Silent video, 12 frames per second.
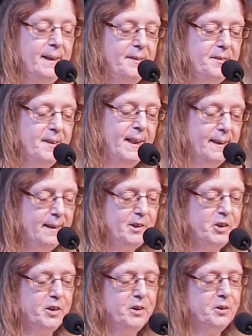Is
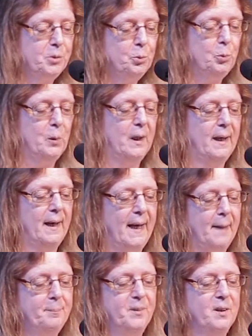English a tool
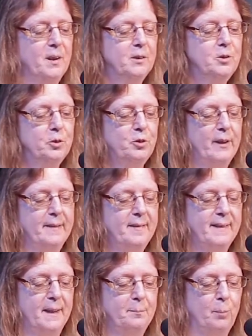apt to
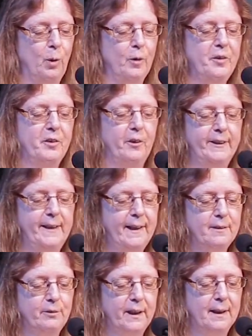translate Paul's
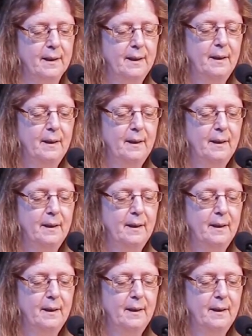Koine Greek,